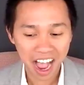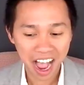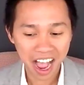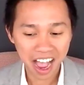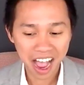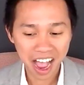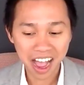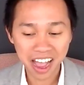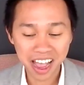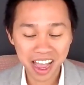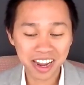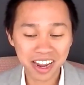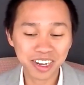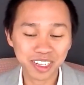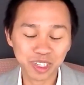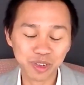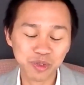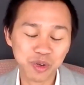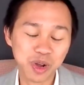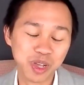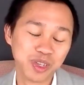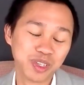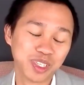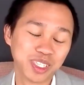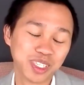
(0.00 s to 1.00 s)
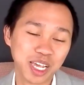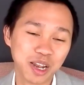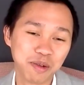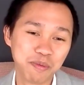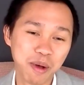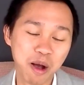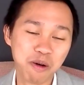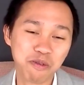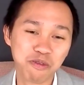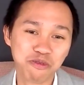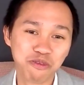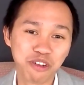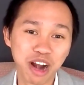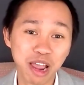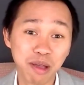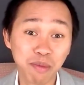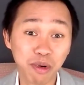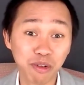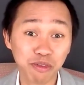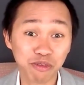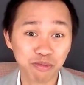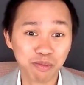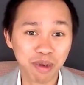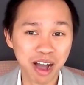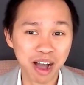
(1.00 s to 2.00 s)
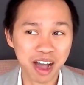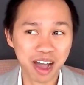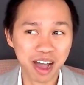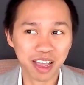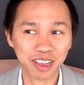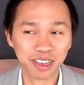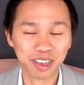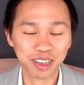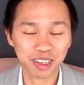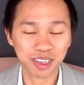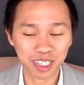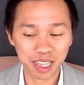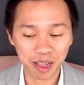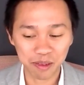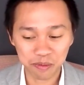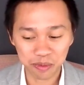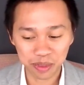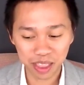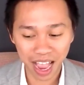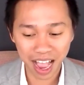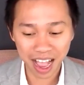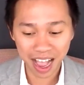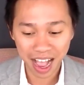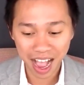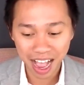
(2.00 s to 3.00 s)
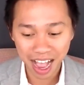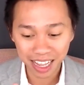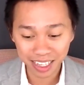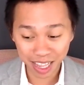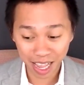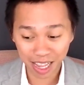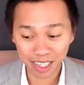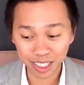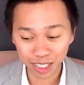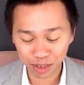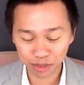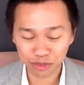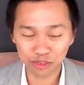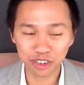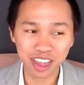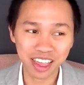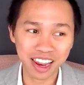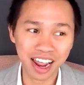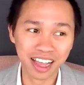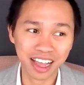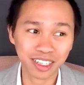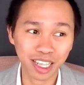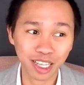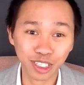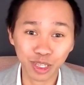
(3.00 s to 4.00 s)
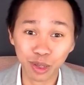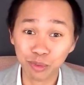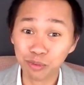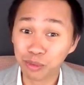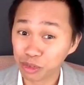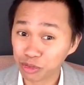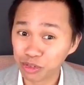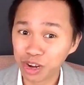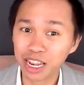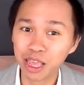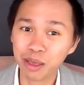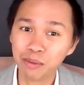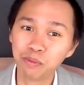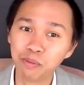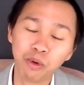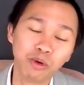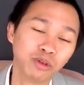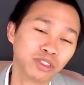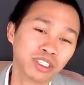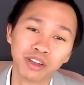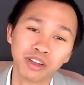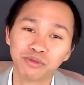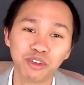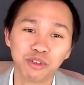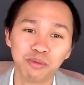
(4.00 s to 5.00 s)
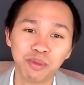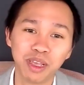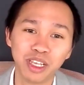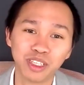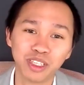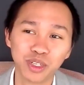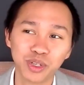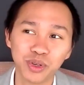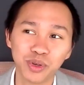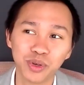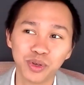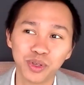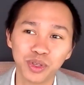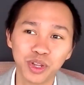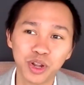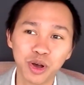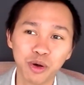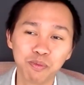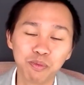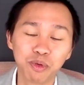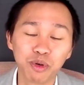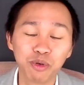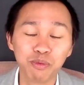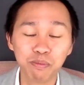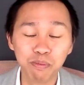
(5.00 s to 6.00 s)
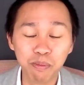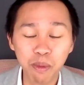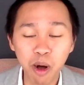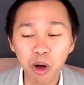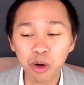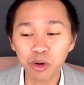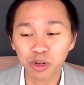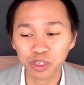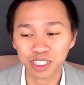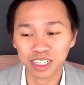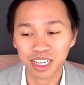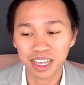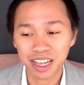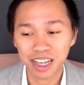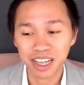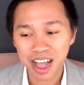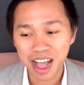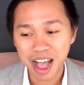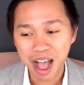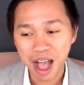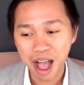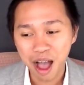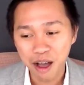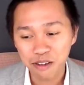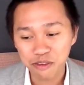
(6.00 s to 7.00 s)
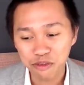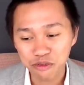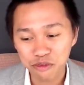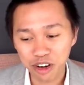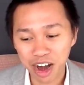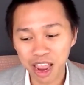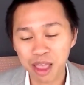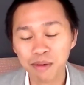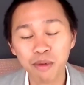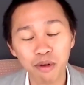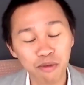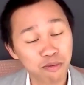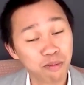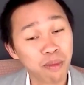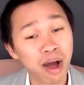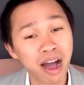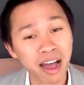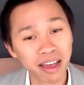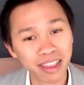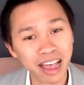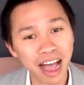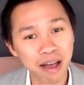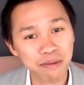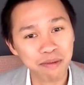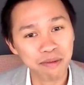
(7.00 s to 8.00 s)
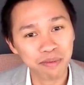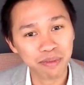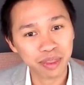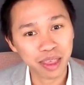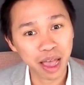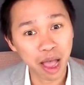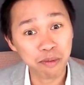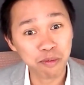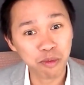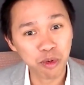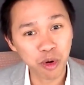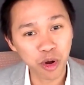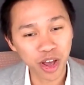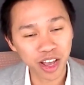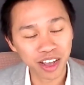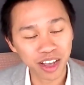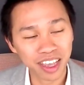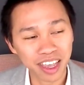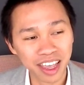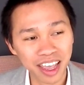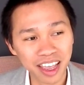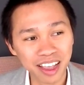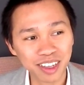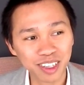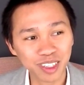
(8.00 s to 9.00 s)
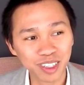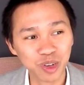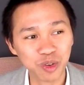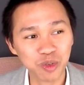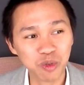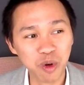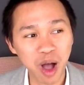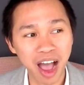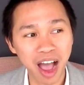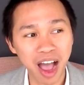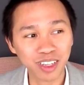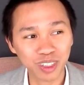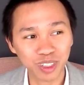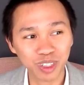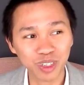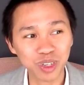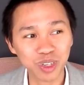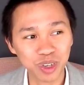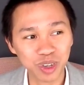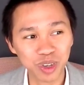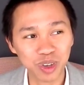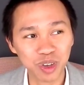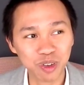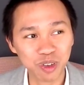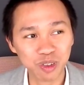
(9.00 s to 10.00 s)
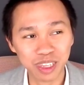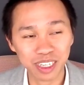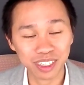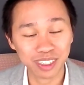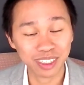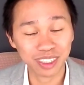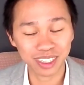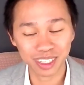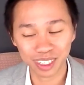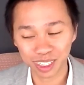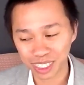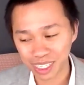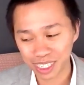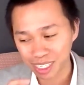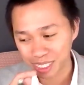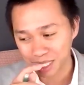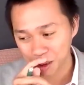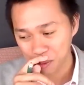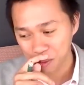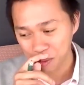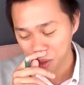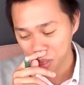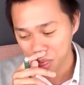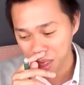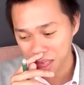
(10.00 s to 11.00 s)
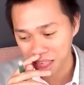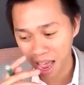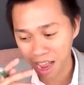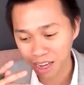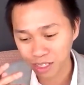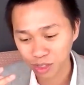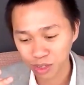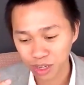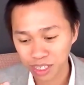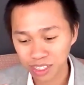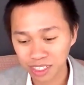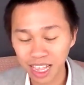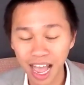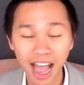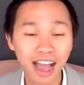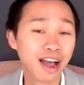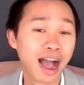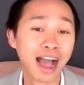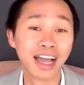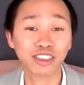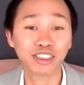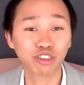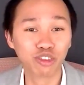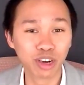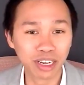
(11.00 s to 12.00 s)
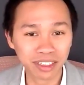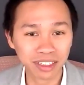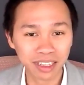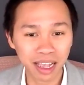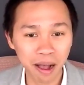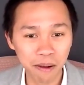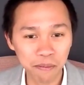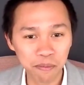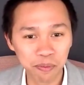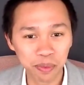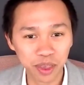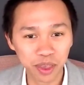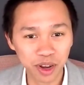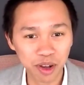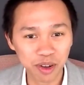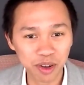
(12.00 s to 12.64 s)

I understand what you said about frame of mind, because as a freelancer, it's really important for me to promote a frame of mind that I'm working. So what I do, the simple thing that I do is I dress up.